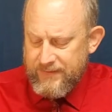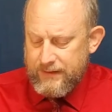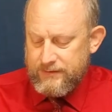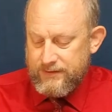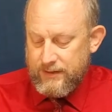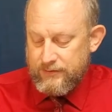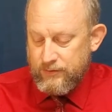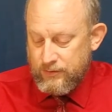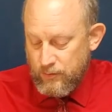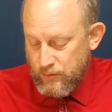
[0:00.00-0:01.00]
He
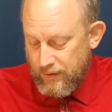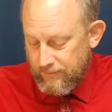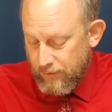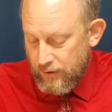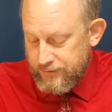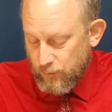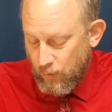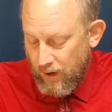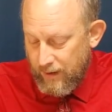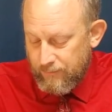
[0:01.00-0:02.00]
says in verse
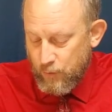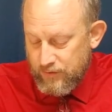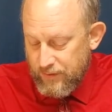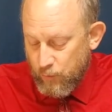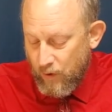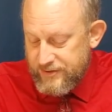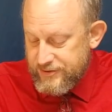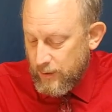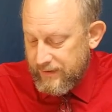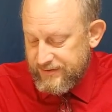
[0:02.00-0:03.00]
1, What
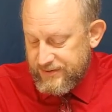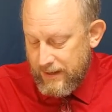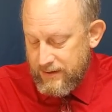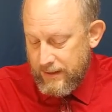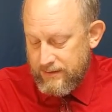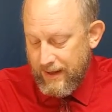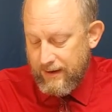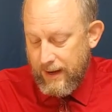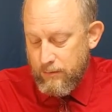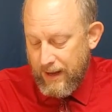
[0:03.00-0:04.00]
shall we say then
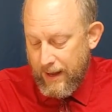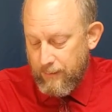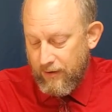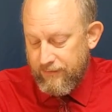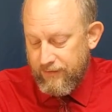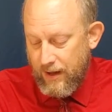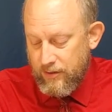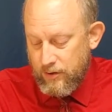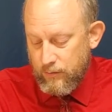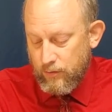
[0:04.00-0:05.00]
that Abraham our
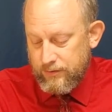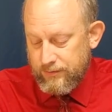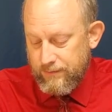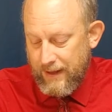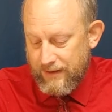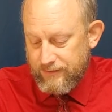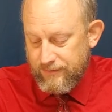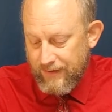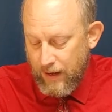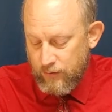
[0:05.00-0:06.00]
father was has
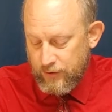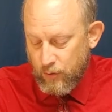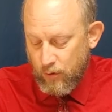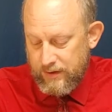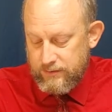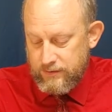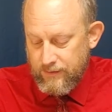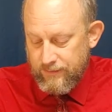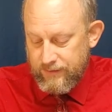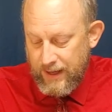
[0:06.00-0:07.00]
found according to
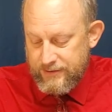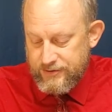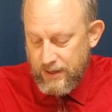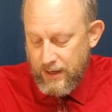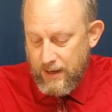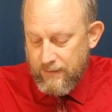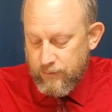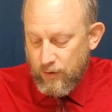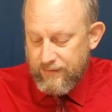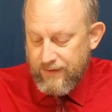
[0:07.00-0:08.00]
the flesh?
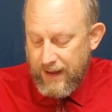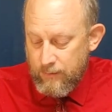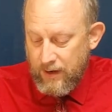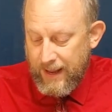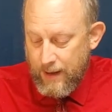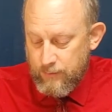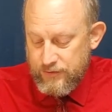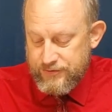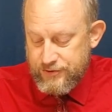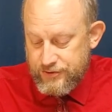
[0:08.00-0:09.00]
For if Abraham
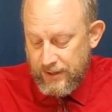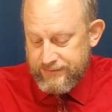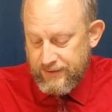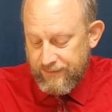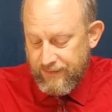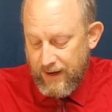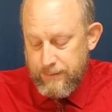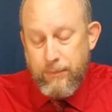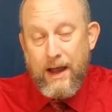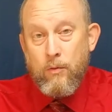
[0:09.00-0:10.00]
was
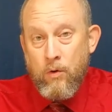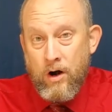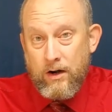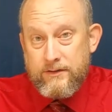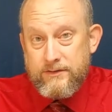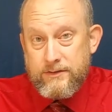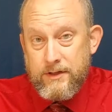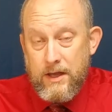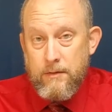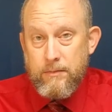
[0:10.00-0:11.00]
justified by works,
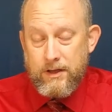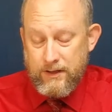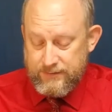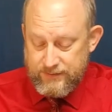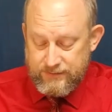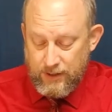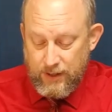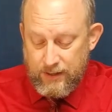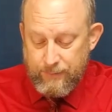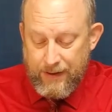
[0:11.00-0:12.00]
because he's
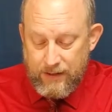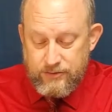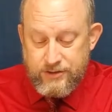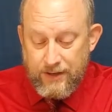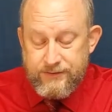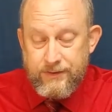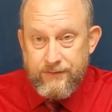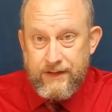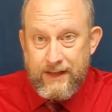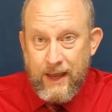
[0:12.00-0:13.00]
talking about
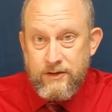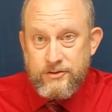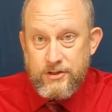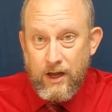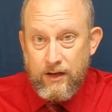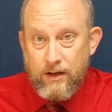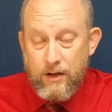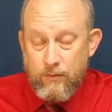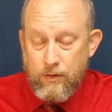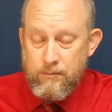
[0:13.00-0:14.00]
justification,
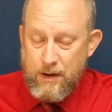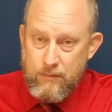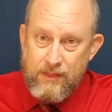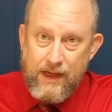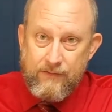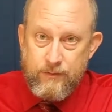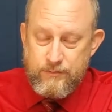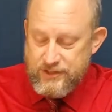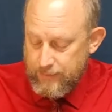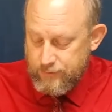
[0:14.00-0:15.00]
remember that from
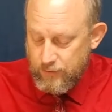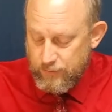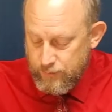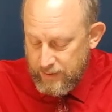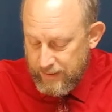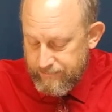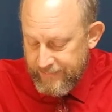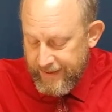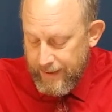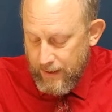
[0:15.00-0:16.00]
chapter 3,
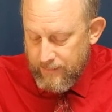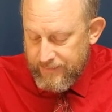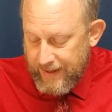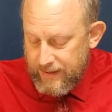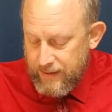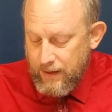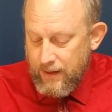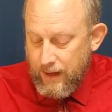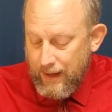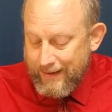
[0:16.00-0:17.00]
then
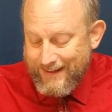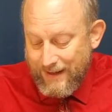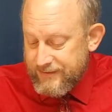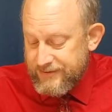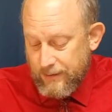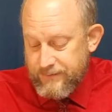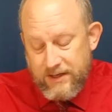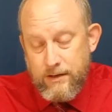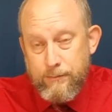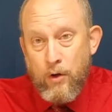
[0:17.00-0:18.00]
uh, he has
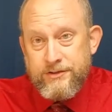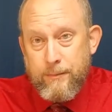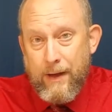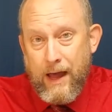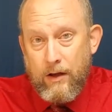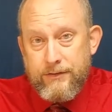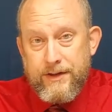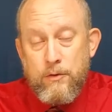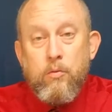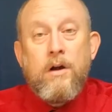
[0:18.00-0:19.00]
something to boast about.
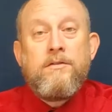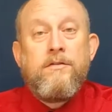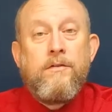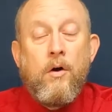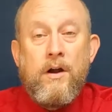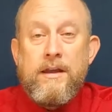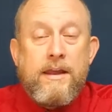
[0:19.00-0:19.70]
He worked for it.